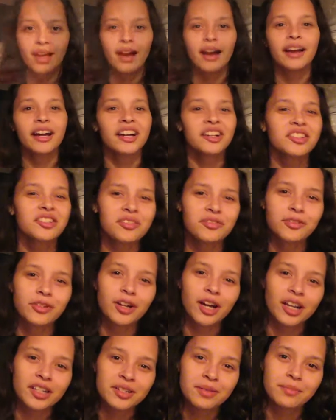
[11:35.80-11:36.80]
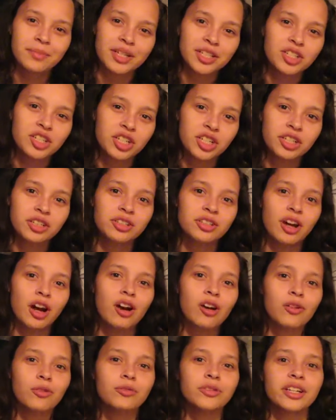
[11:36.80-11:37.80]
I also forgot to mention,
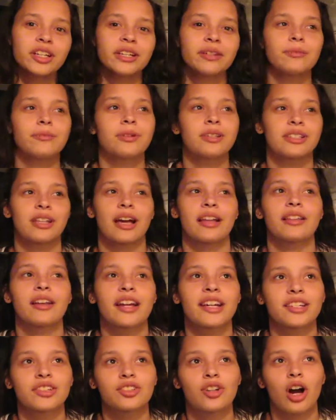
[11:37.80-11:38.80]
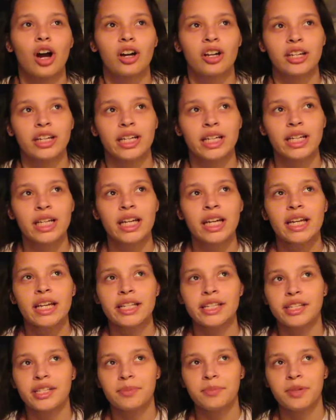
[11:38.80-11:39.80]
not only was I like talking
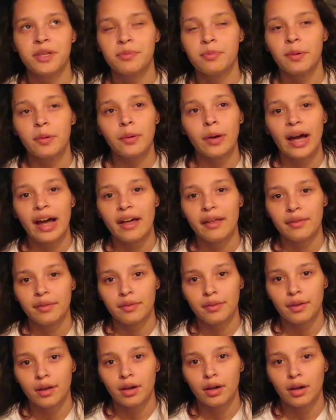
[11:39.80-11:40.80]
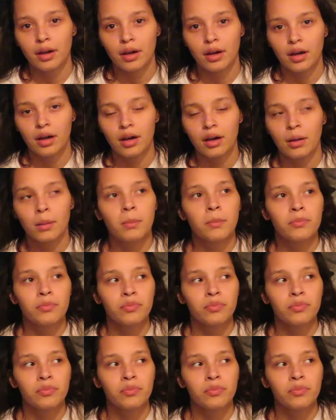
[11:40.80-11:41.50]
to people at the